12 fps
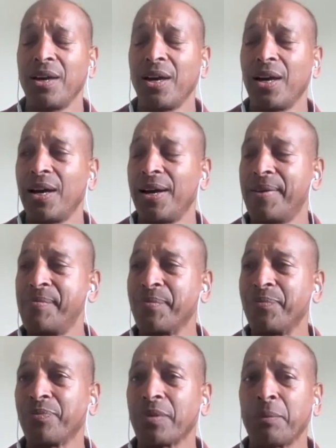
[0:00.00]

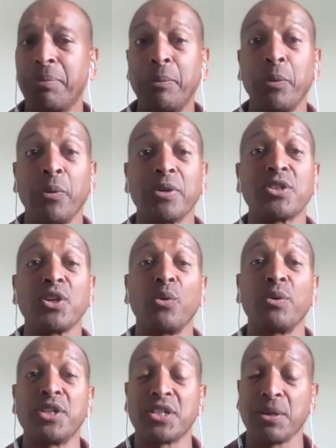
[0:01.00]
um, people were
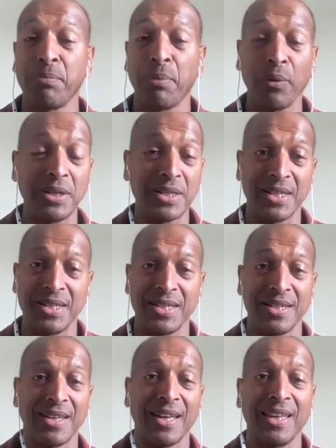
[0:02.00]
so disappointed
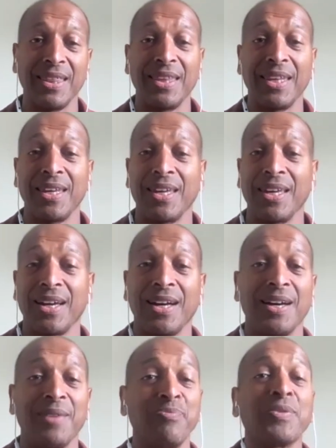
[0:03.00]
in the,
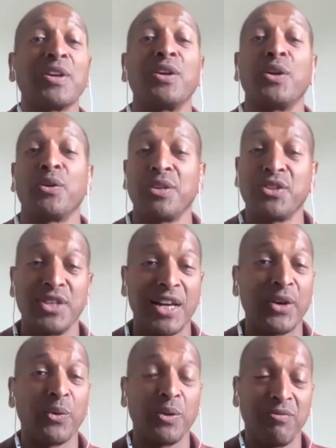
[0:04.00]
uh, you know, the
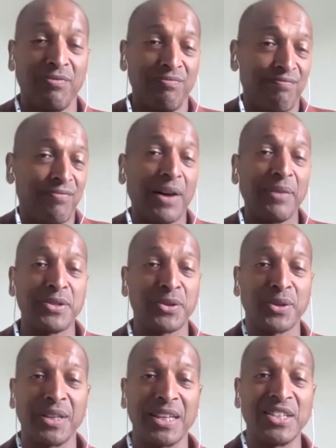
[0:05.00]
general
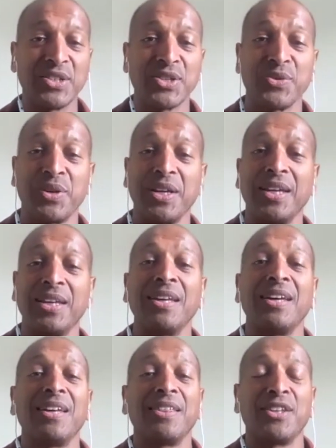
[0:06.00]
pharmaceutical industry,
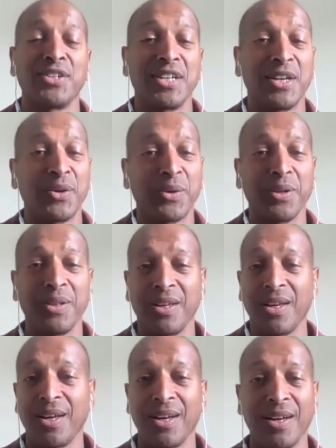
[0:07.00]
the general
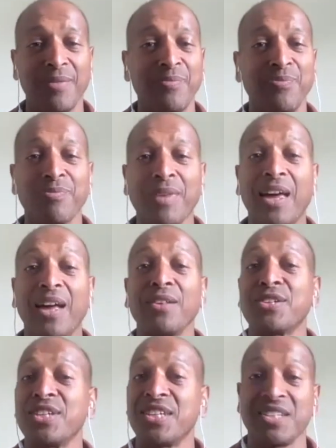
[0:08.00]
um,
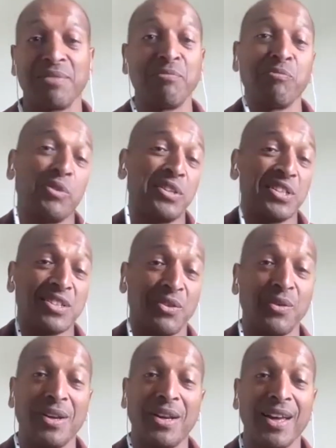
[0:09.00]
health system, which is
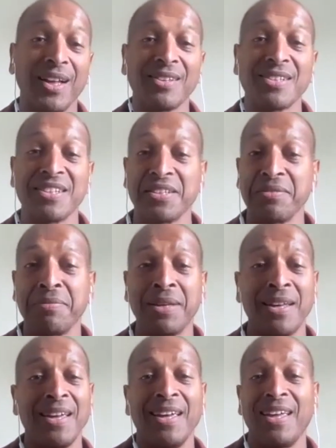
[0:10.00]
not really a health system,
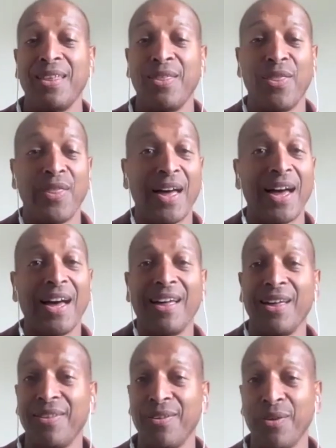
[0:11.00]
that
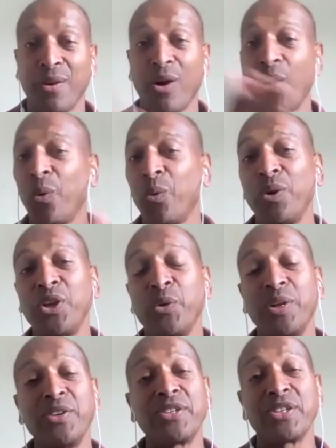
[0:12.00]
a whole
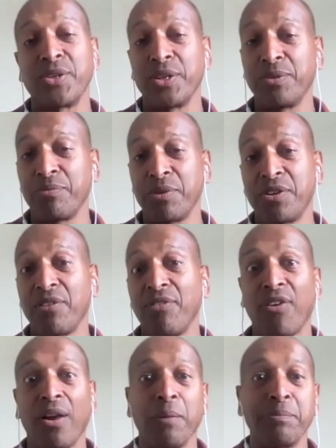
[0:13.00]
new industry
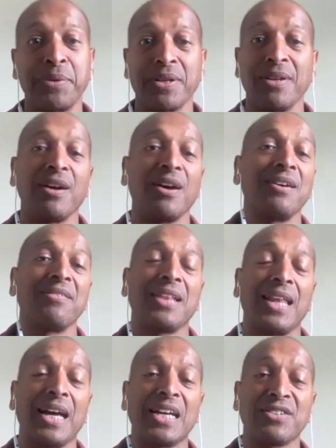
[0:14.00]
developed over
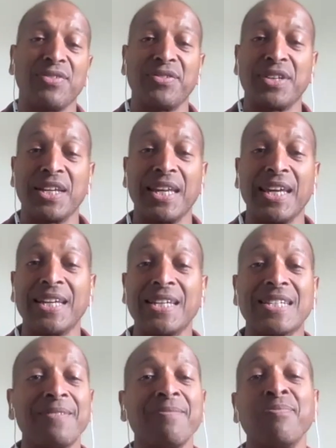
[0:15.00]
the last fifteen years,